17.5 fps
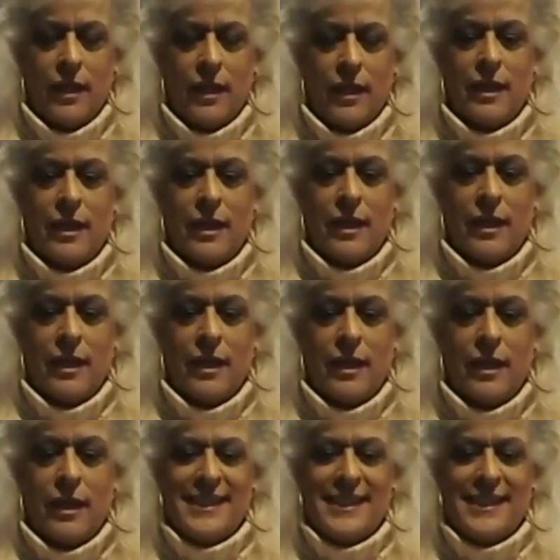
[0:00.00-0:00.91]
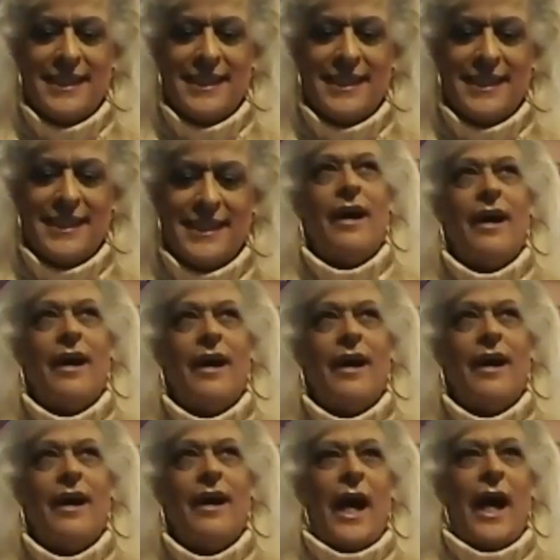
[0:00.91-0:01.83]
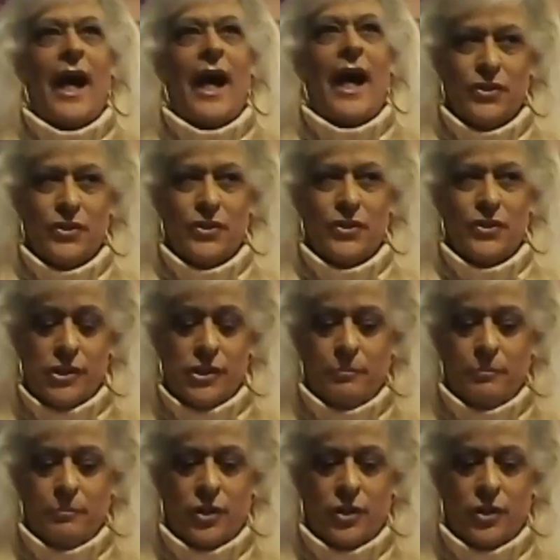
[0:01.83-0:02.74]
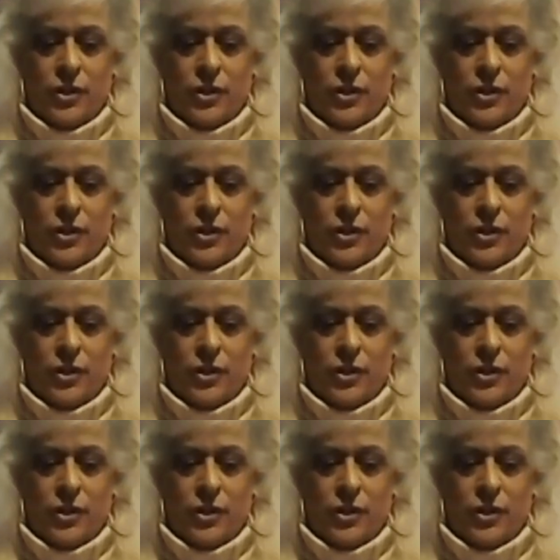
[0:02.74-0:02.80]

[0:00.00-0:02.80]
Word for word: I tend to like television because